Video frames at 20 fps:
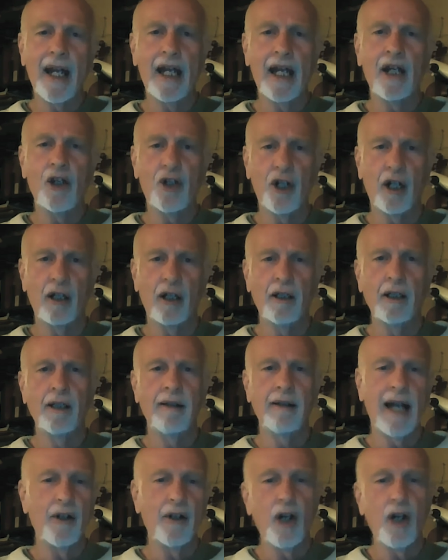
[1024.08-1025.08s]
Asia
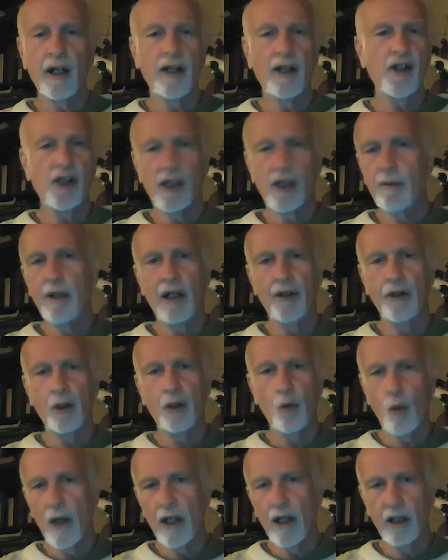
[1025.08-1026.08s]
and not in some other
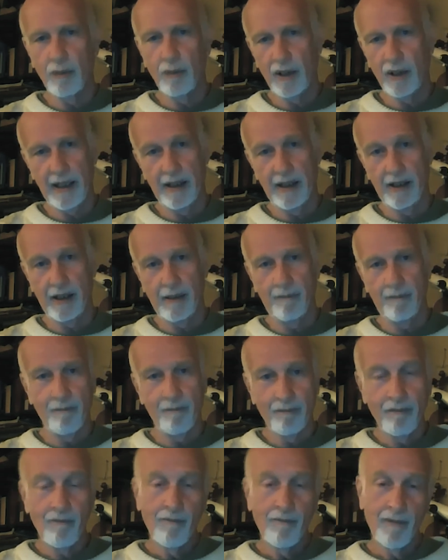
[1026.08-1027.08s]
weird place.
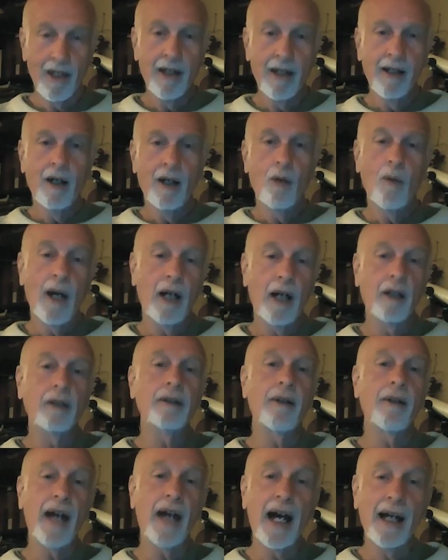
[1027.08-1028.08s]

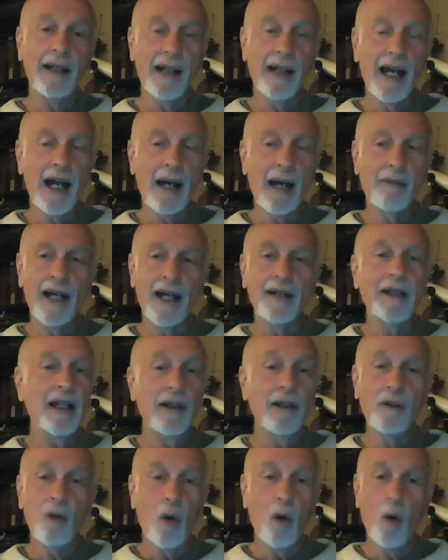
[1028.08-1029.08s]
Well, that ha- that
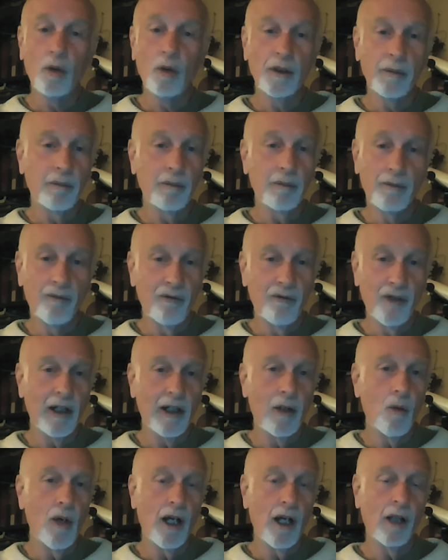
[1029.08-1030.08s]
didn't hold
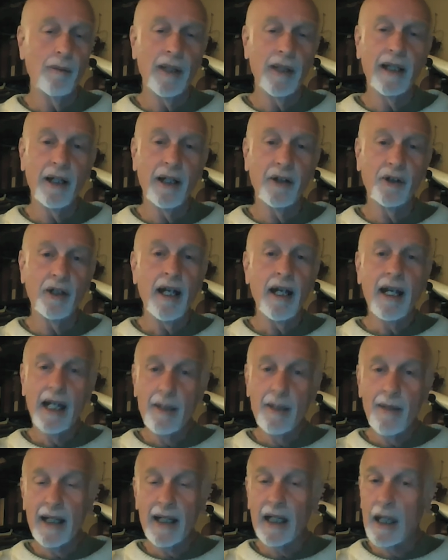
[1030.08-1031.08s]
very well because he
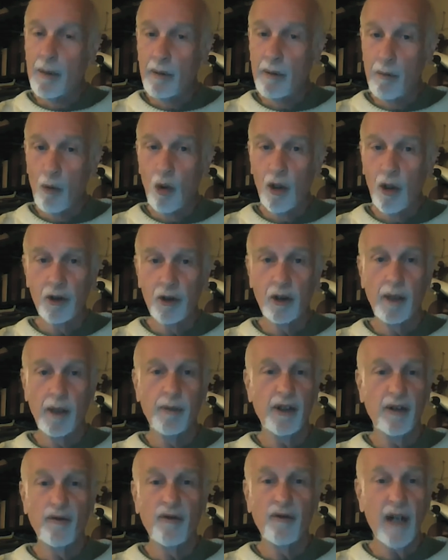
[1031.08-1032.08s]
made a couple more
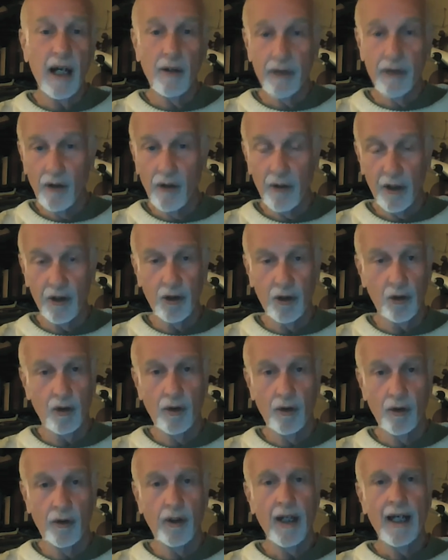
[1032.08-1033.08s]
trips and found out the
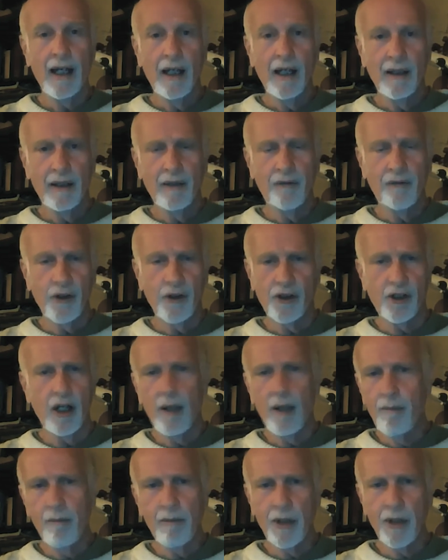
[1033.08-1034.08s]
truth that for
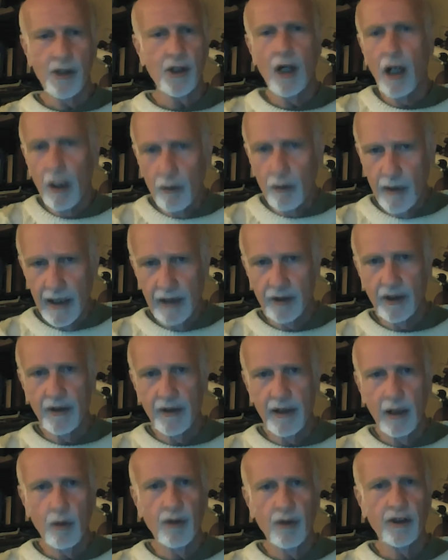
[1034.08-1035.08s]
some bizarre
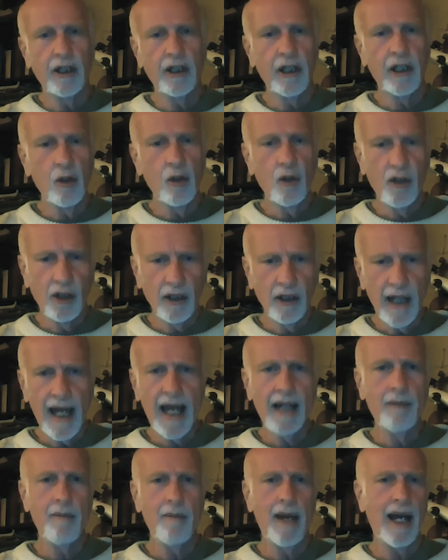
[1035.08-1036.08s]
reason there was a huge
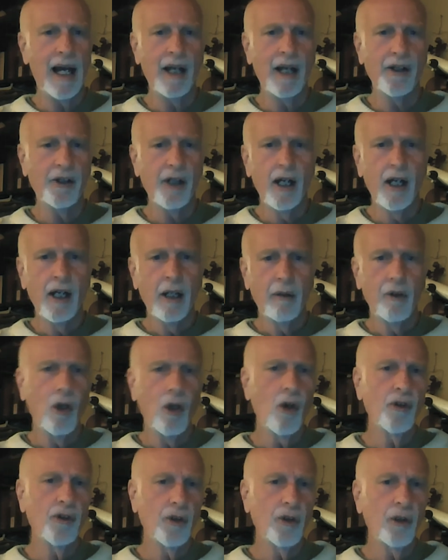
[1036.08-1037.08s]
landmass with
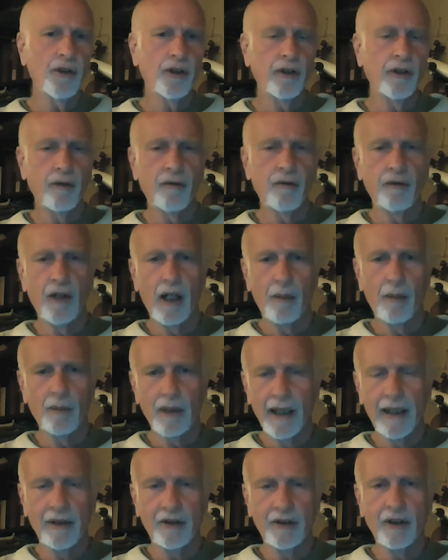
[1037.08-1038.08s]
all sorts of uh,
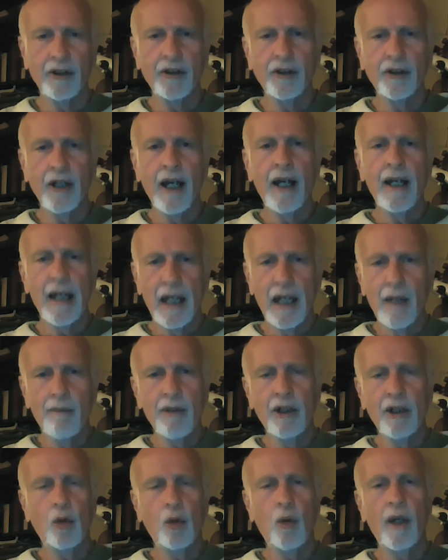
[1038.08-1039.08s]
places in
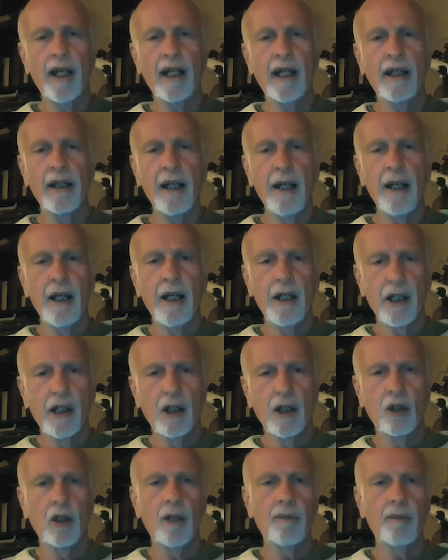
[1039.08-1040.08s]
between
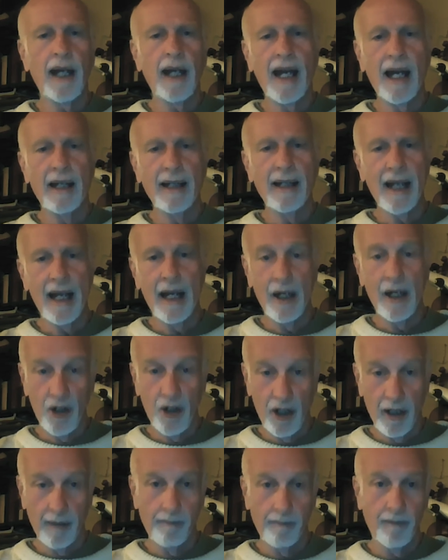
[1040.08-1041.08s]
Europe and
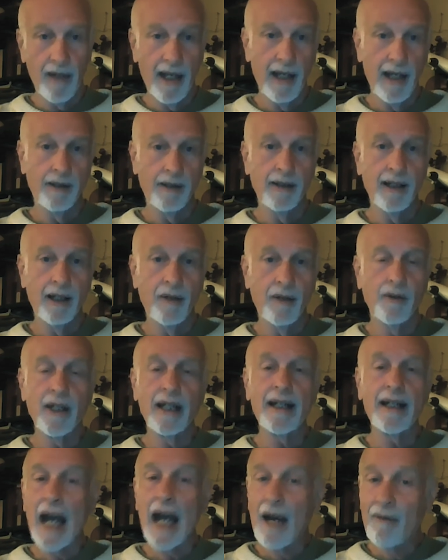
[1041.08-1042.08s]
Asia, and uh, the
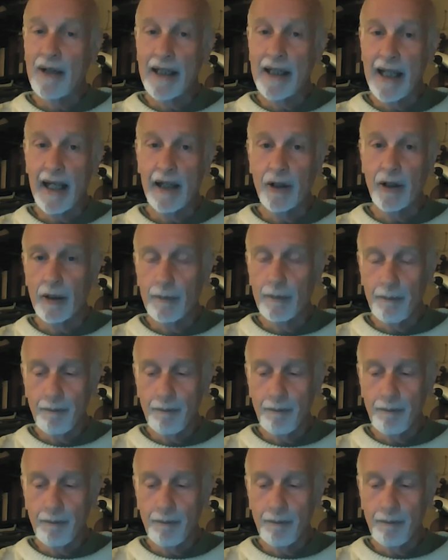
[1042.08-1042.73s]
navigator